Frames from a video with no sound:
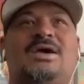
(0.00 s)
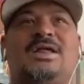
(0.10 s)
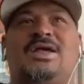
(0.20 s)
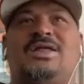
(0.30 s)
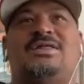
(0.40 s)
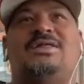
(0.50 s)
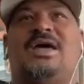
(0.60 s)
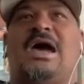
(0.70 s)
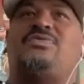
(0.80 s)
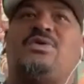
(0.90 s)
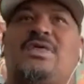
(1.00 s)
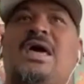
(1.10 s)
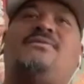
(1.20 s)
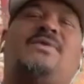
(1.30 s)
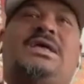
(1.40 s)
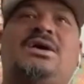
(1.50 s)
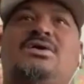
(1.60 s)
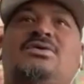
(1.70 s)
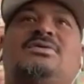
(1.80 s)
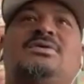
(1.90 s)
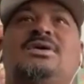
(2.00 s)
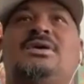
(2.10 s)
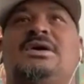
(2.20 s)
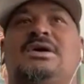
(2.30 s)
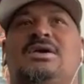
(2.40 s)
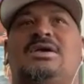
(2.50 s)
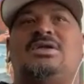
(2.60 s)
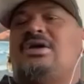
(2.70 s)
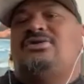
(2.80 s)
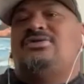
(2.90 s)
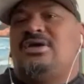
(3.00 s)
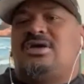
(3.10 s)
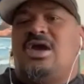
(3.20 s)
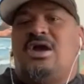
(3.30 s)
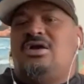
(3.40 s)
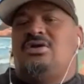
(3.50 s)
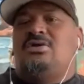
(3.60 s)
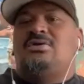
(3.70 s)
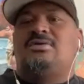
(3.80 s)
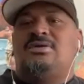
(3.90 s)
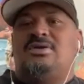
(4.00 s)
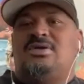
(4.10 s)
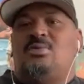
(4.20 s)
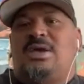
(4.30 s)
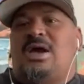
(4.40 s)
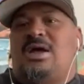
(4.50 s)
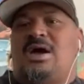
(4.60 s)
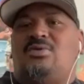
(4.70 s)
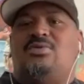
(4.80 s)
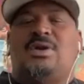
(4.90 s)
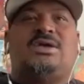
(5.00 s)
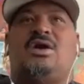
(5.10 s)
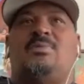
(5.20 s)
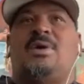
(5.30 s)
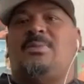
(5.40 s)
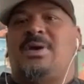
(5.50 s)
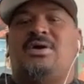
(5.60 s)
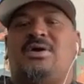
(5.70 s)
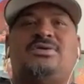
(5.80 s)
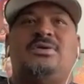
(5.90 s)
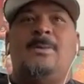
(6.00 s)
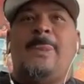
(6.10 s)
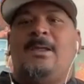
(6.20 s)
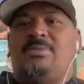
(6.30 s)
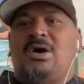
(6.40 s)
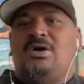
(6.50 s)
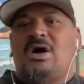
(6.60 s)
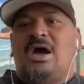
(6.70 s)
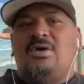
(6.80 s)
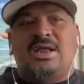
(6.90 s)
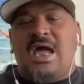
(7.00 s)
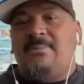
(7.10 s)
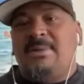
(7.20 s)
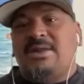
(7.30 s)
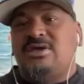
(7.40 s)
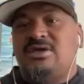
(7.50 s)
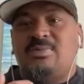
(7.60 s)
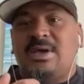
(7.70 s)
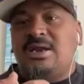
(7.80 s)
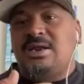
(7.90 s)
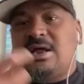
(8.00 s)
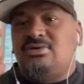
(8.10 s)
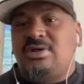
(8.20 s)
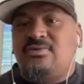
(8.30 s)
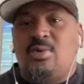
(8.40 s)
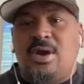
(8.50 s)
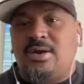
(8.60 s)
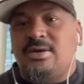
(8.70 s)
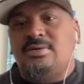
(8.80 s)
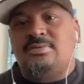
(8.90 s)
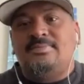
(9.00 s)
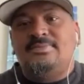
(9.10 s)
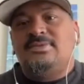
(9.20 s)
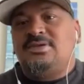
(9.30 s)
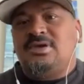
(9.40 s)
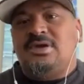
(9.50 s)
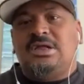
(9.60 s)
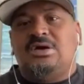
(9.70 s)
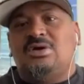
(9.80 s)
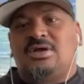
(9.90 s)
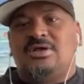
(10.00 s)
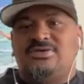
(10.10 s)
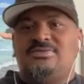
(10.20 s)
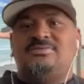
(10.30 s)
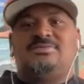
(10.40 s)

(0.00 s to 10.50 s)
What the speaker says: then after that video, I just didn't care. Me, I don't really care about appearance. Bro, I already got my teeth, man, and I don't even wear it. Because